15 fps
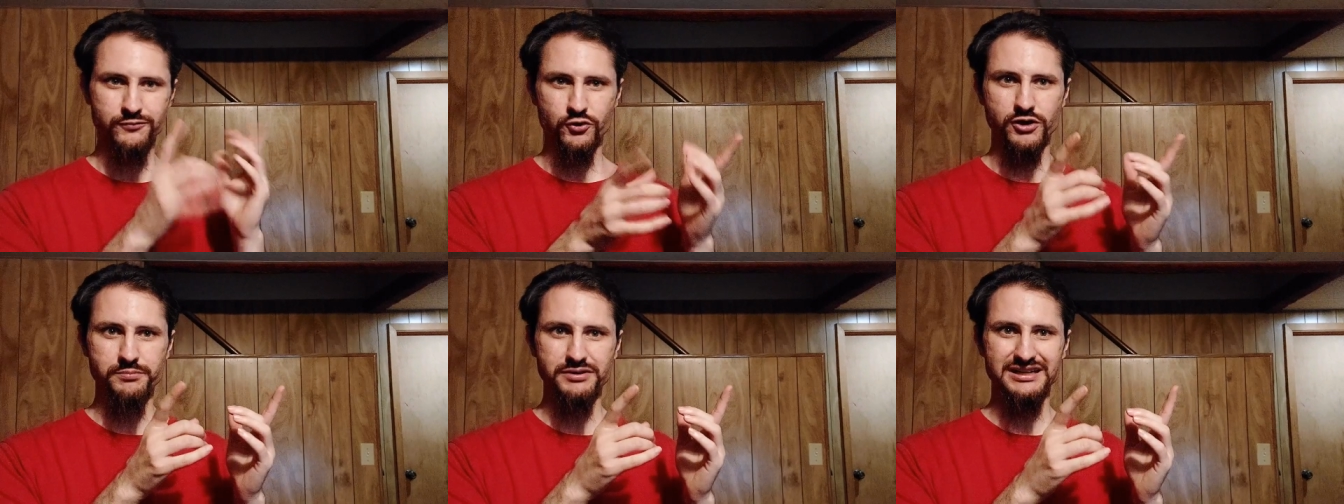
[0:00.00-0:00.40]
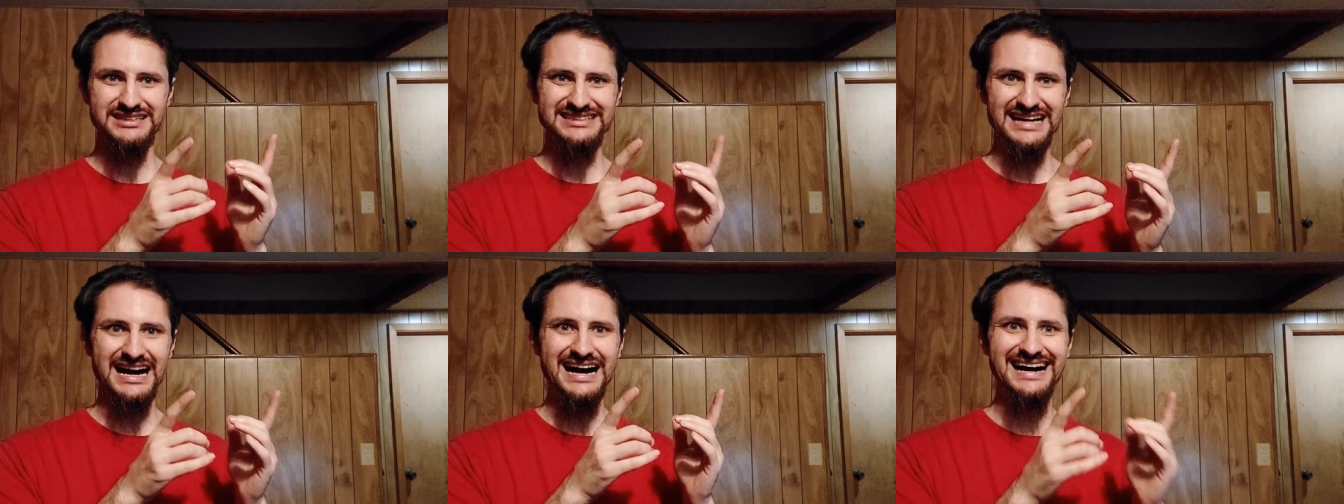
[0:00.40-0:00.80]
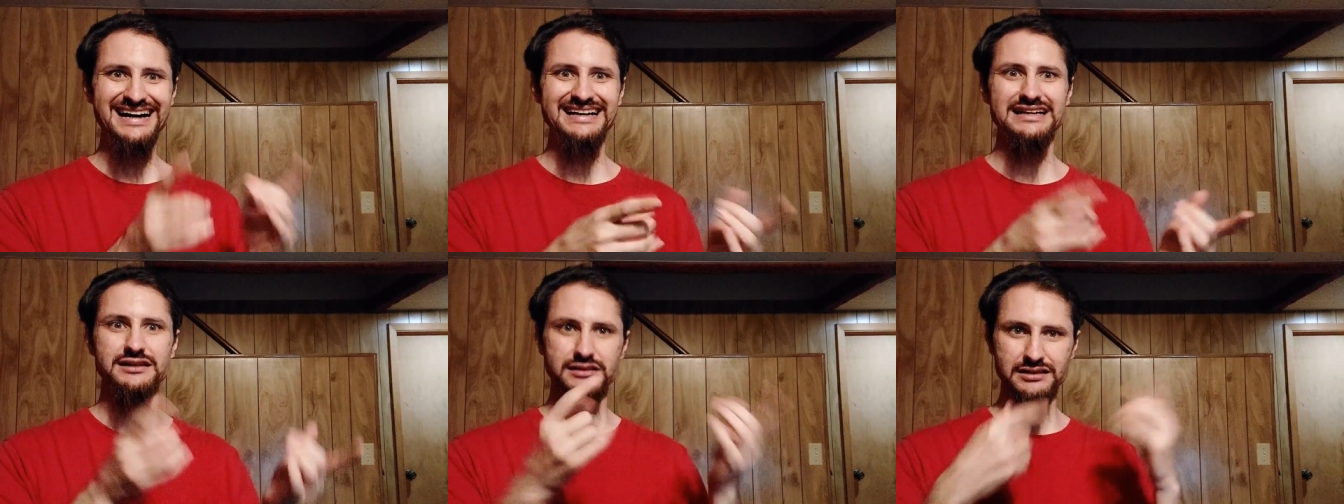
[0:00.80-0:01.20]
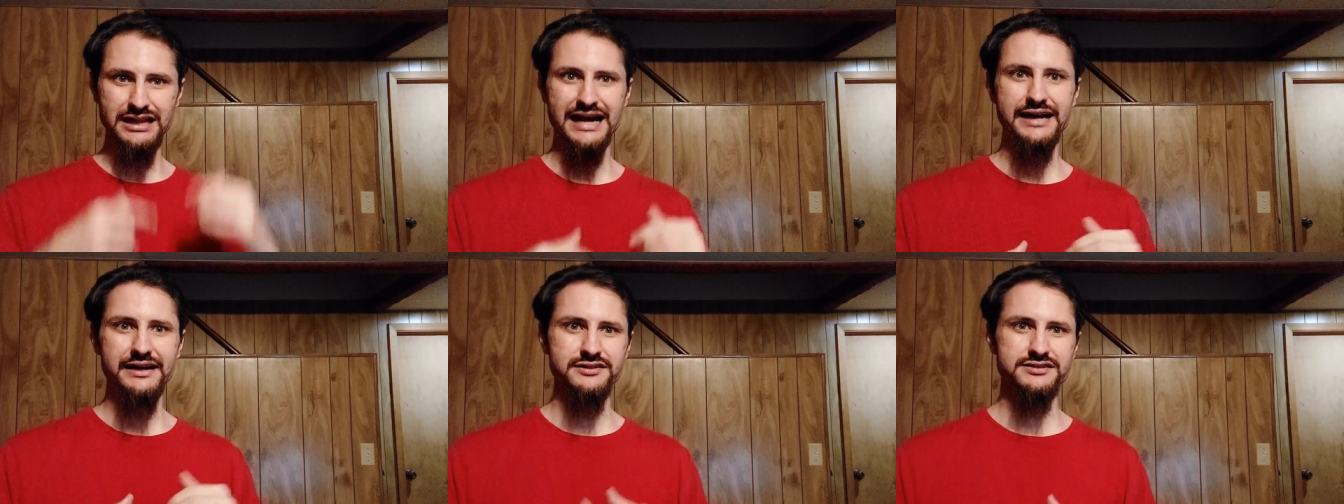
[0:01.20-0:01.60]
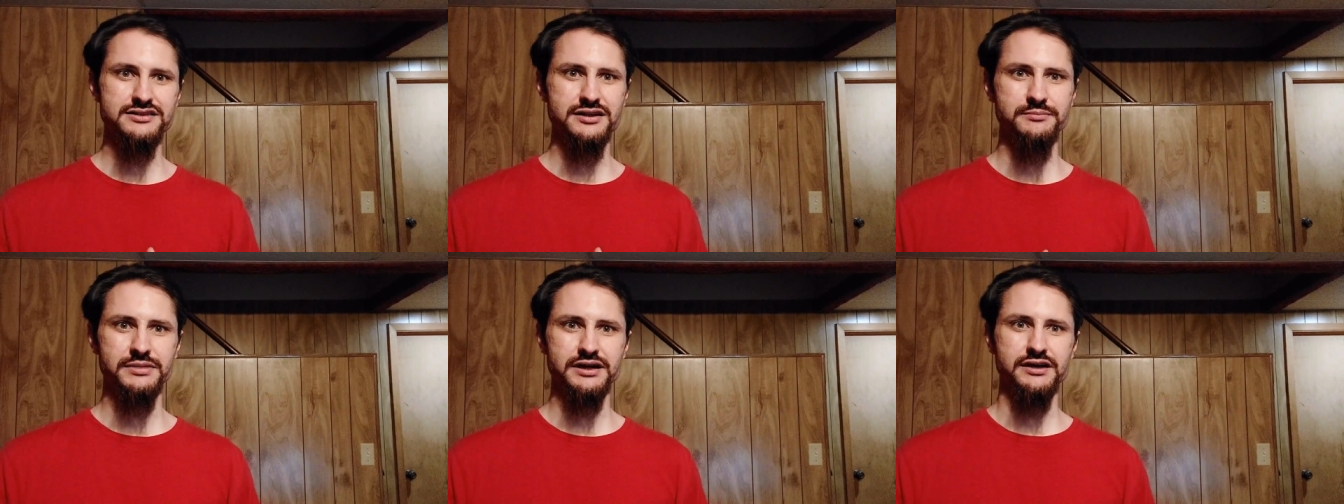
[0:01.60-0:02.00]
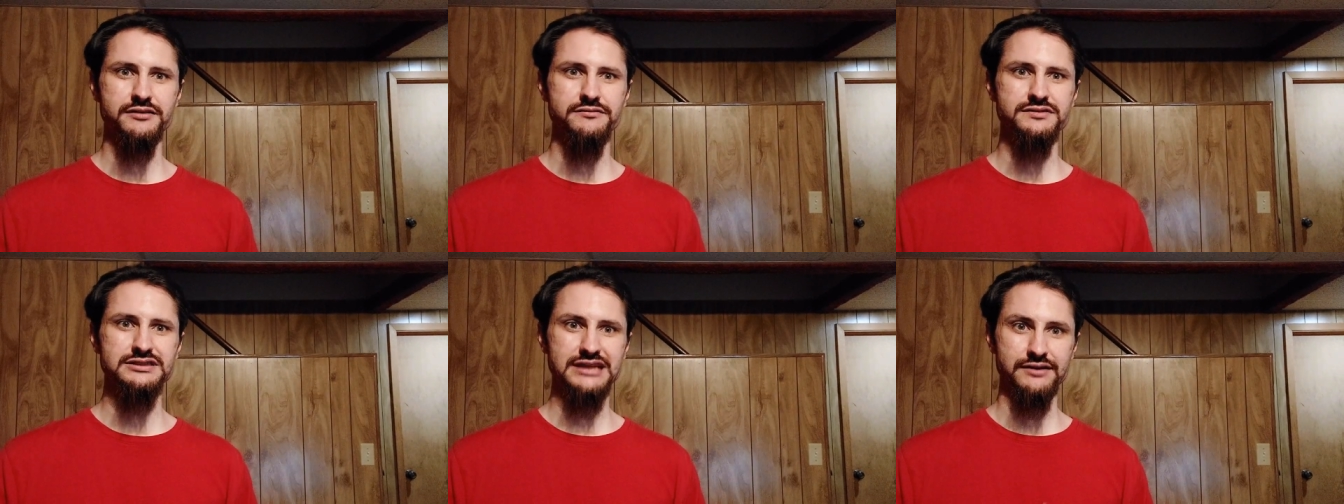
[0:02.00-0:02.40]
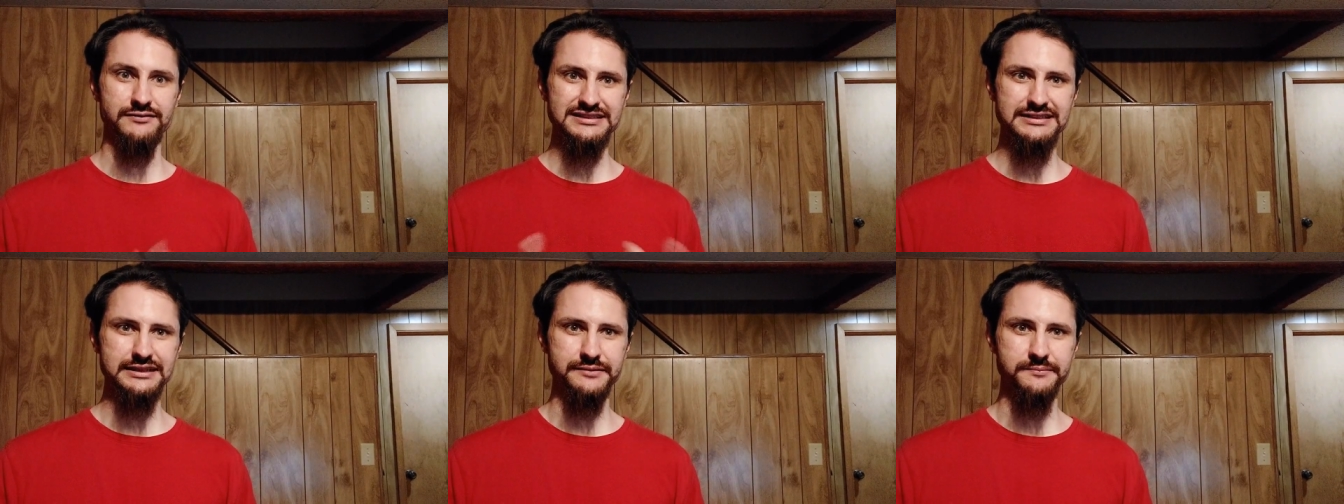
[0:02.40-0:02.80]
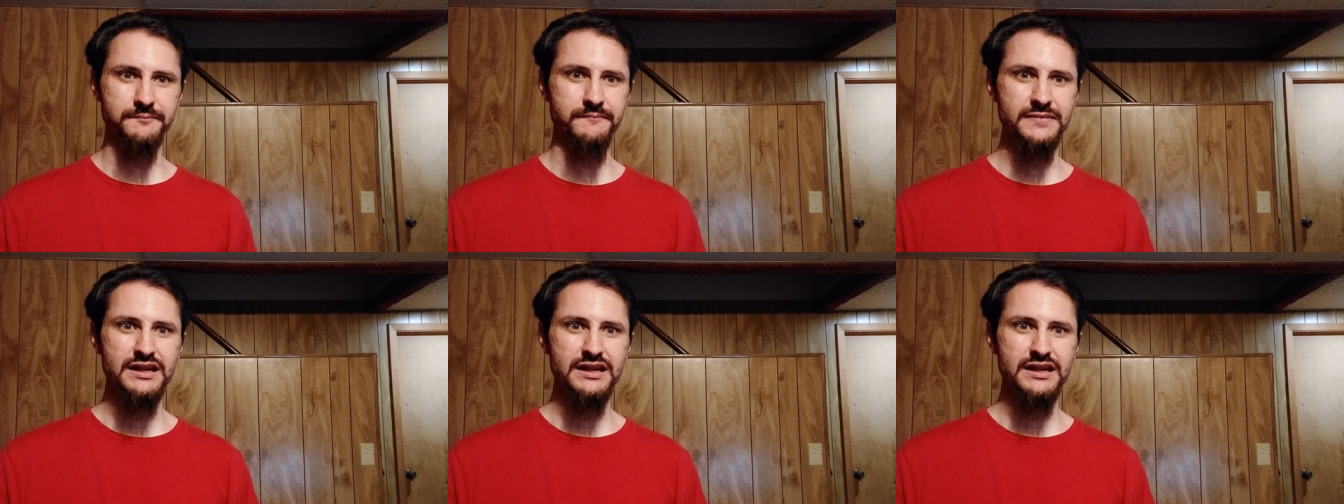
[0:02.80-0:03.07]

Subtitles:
4 plus I lies above 17.